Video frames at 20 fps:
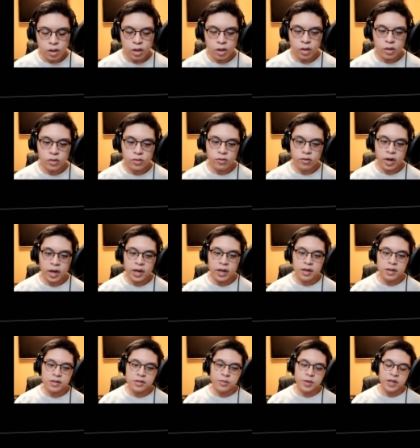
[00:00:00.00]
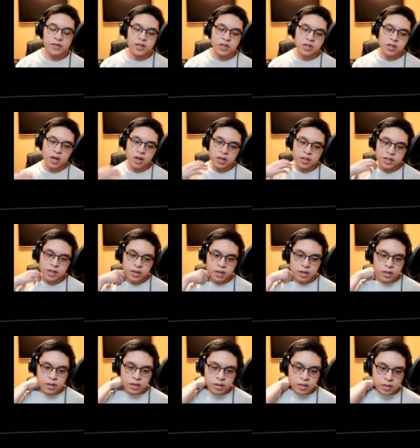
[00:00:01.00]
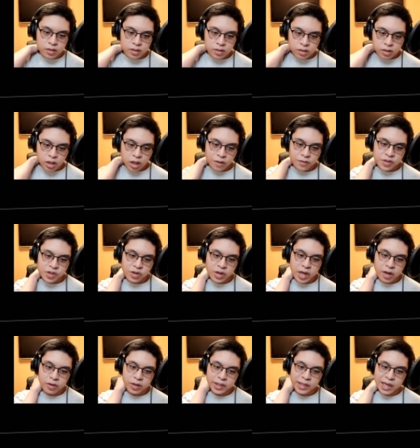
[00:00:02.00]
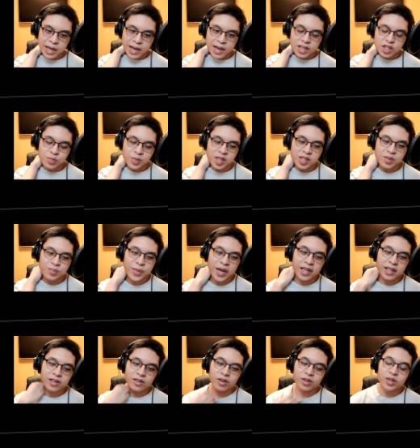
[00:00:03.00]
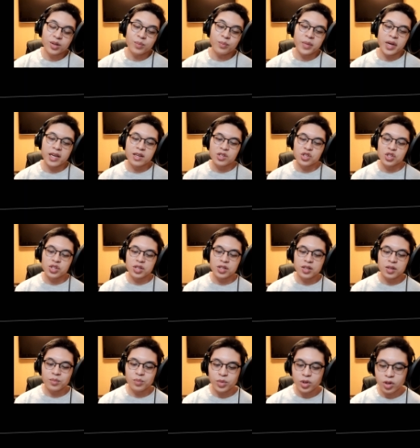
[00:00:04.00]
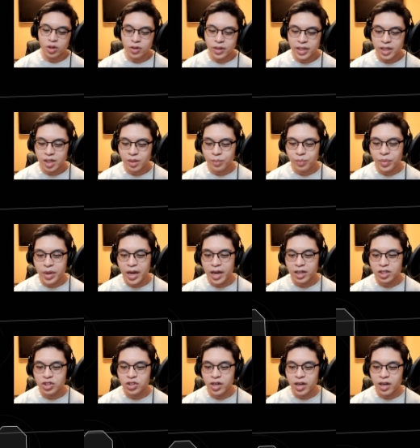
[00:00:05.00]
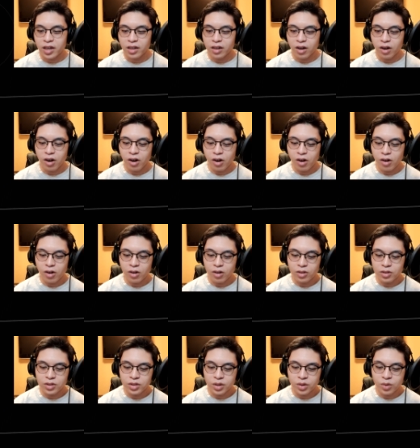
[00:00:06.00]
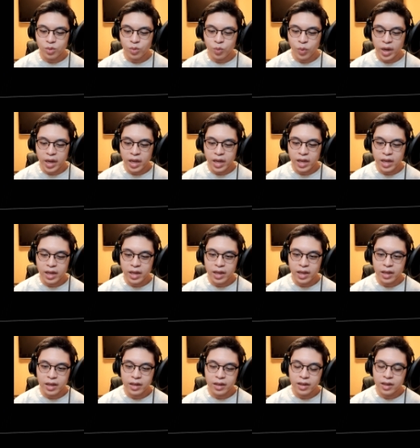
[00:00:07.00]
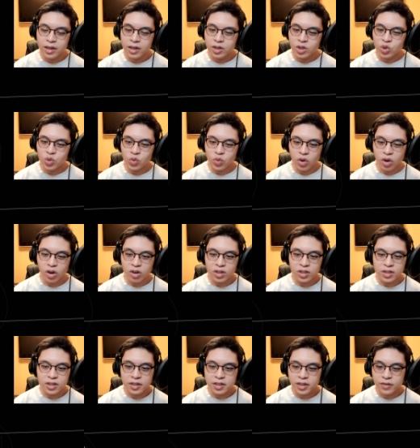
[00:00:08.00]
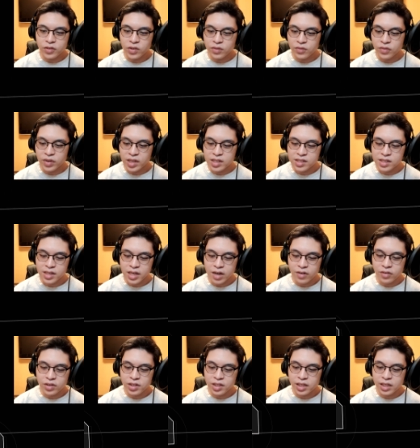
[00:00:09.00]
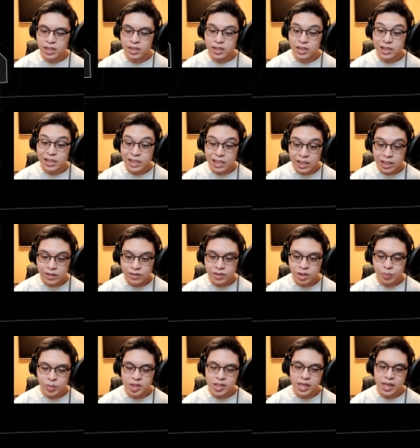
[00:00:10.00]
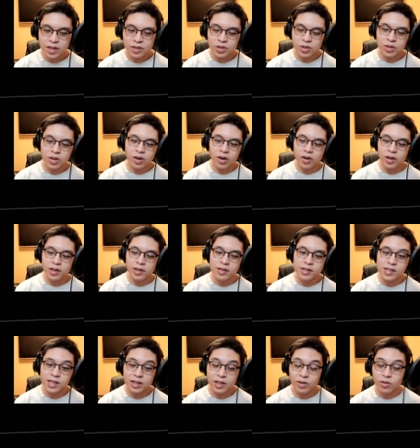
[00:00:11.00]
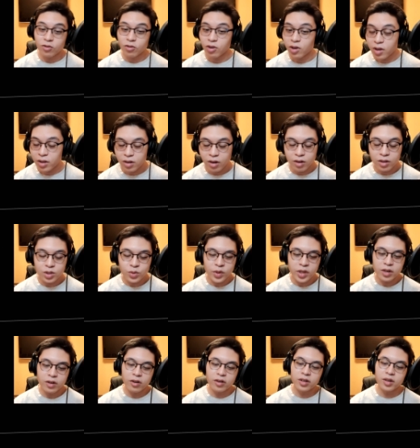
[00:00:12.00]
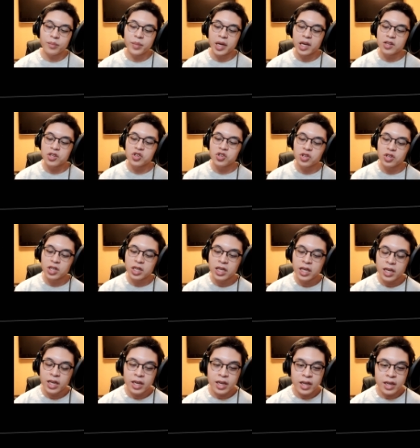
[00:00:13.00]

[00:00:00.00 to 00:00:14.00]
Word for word: Alright, we have to talk to Officer Aaron Cash, but he's back in Arkham Mansion, bro. I gotta backtrack all the way through all of the different vents and everything, leave Botanical Gardens, and then run all the way to Arkham Mansion.